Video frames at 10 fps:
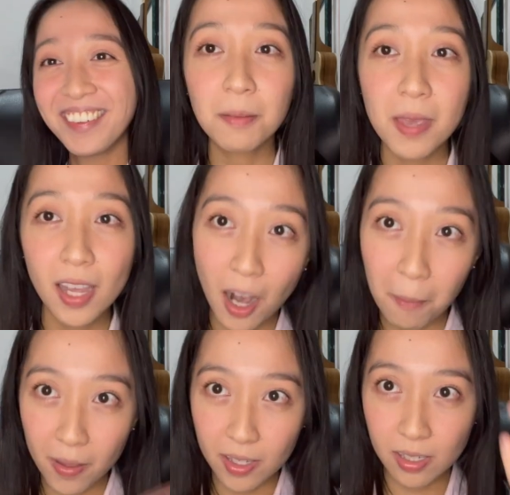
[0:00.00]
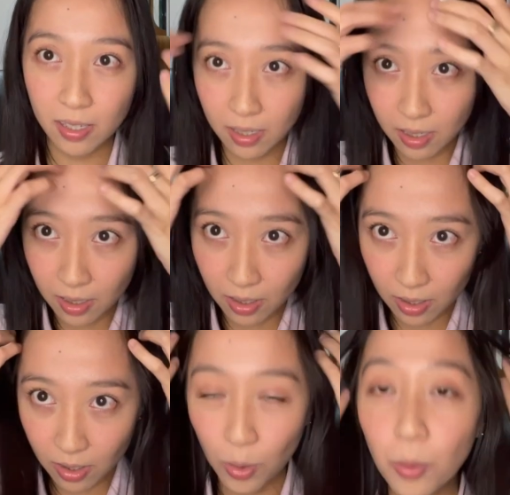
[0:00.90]
The makeup is
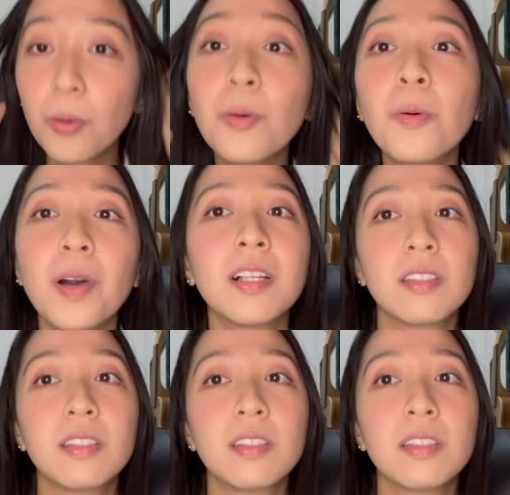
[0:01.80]
so well